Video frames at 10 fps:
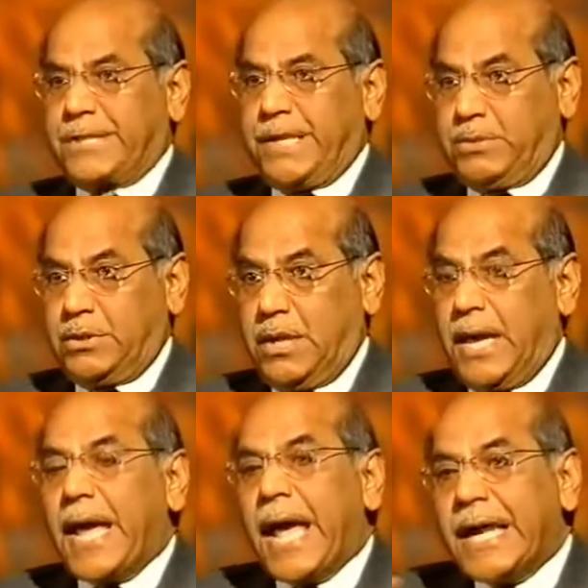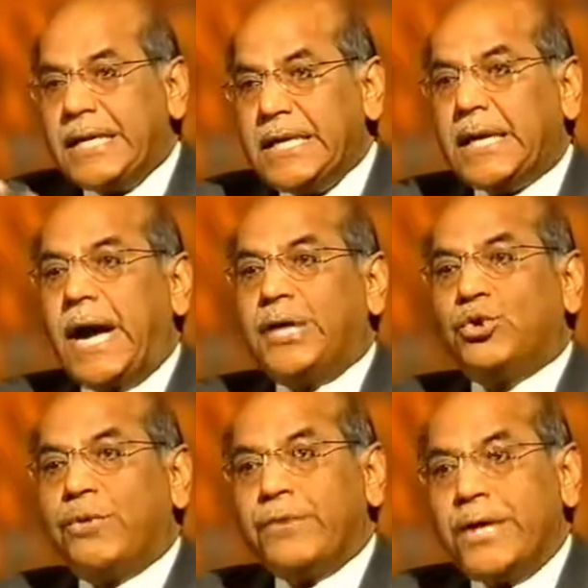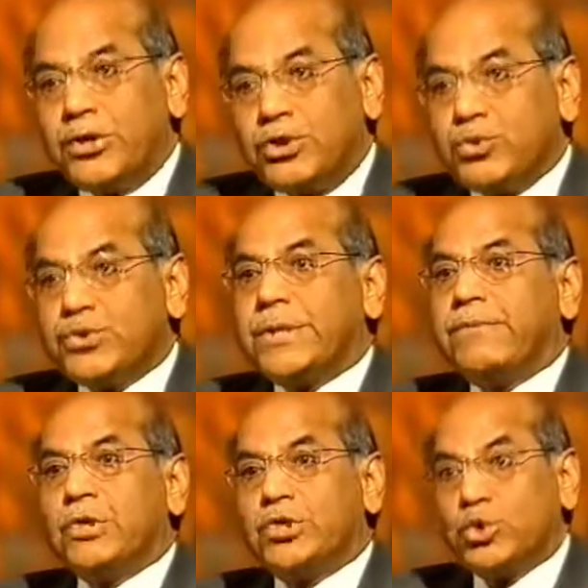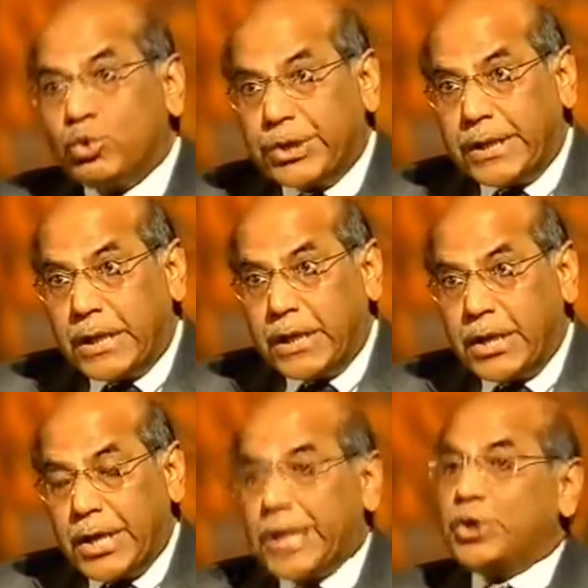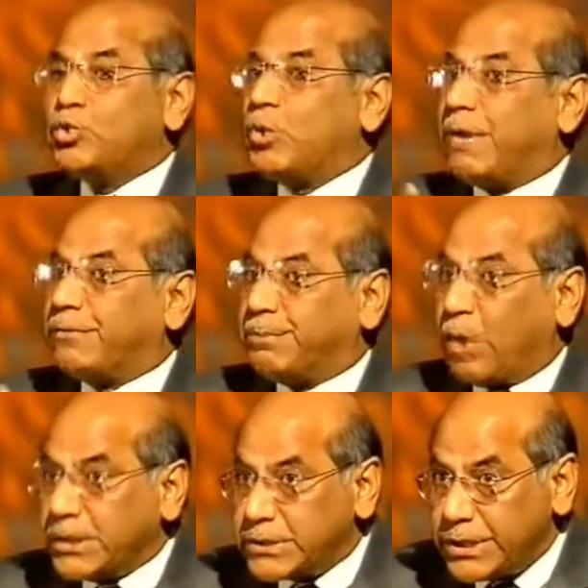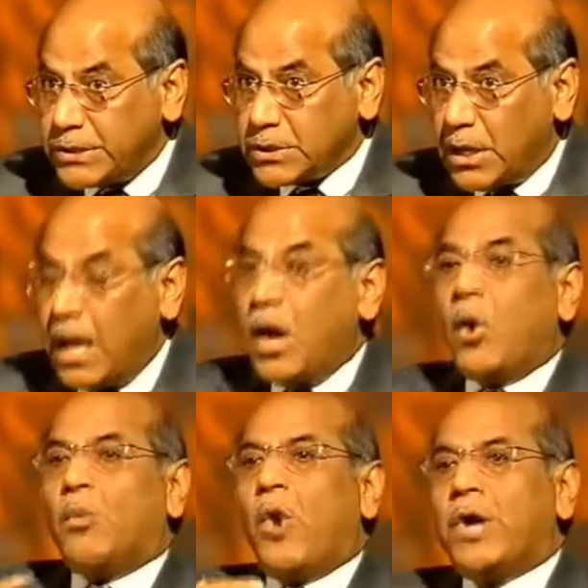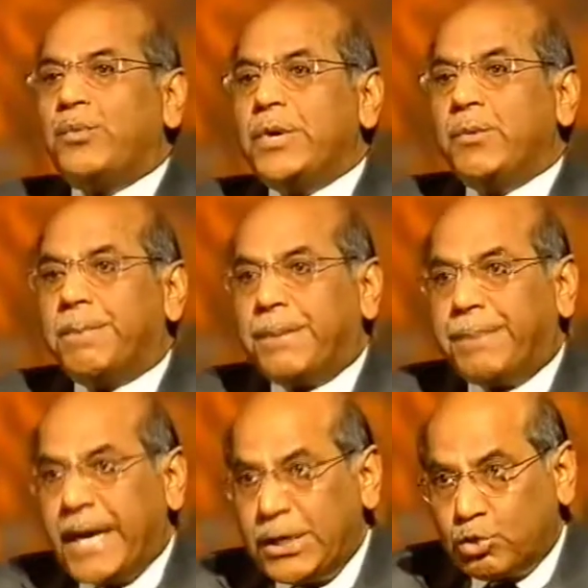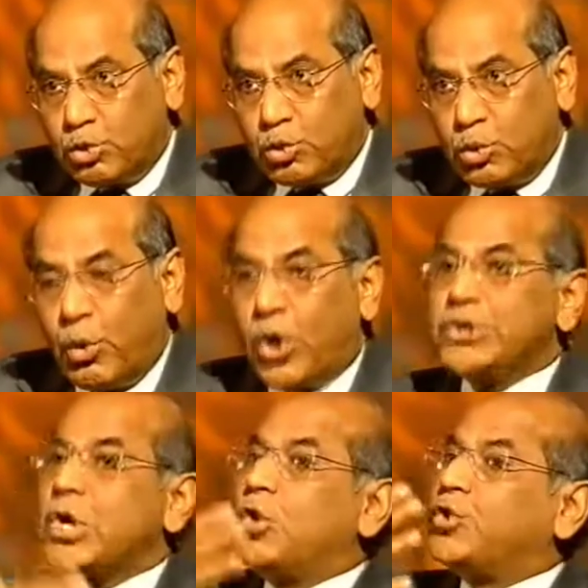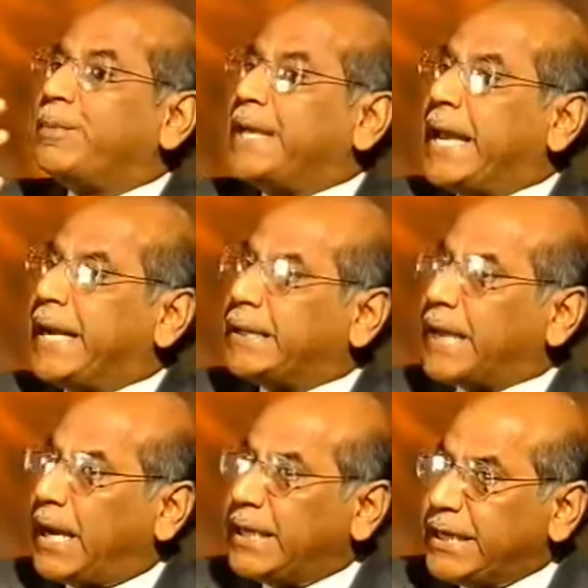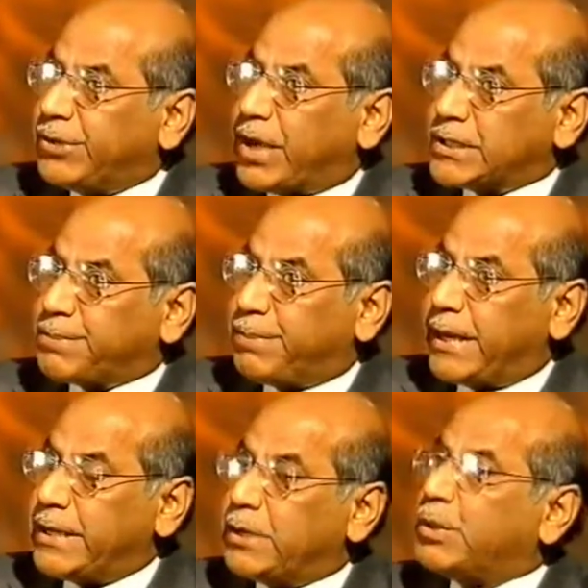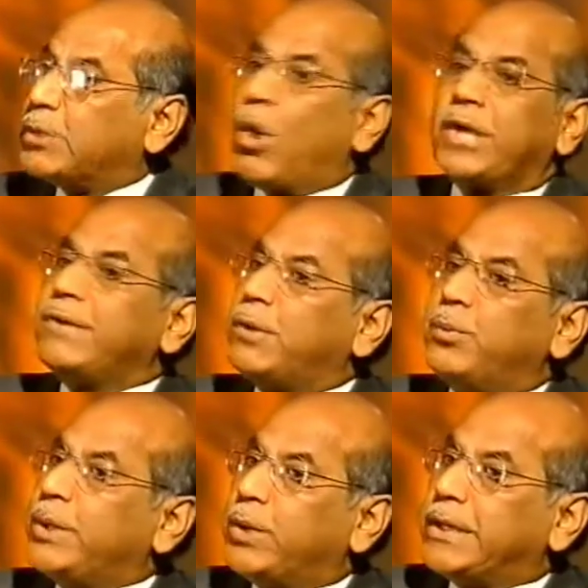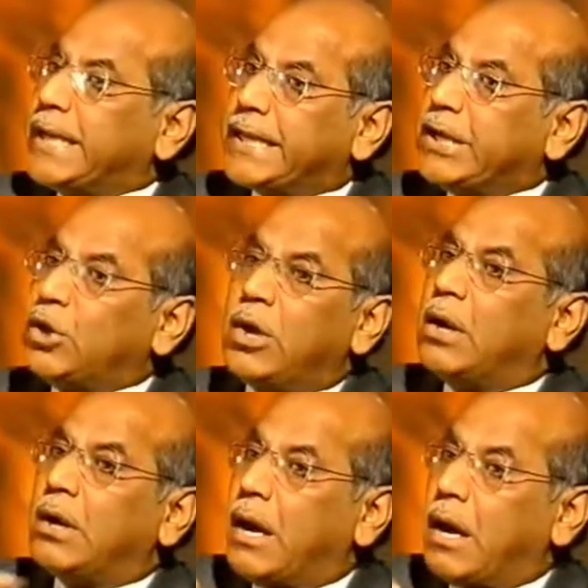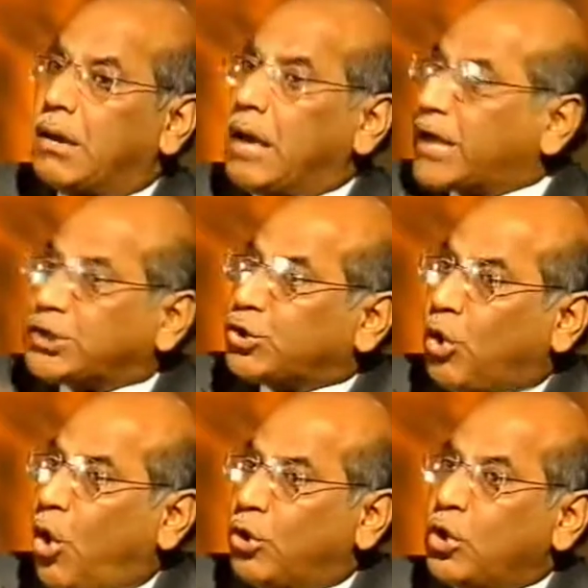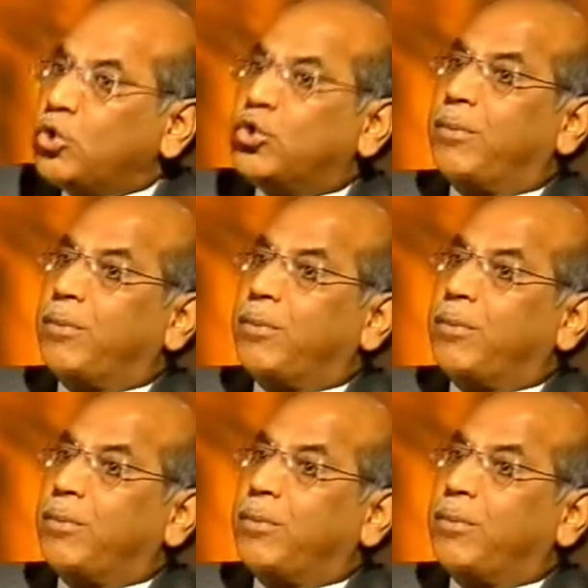accept any kind of intrusive scrutiny into our policies. What we were prepared to do was to be entirely transparent with whatever we were taking action on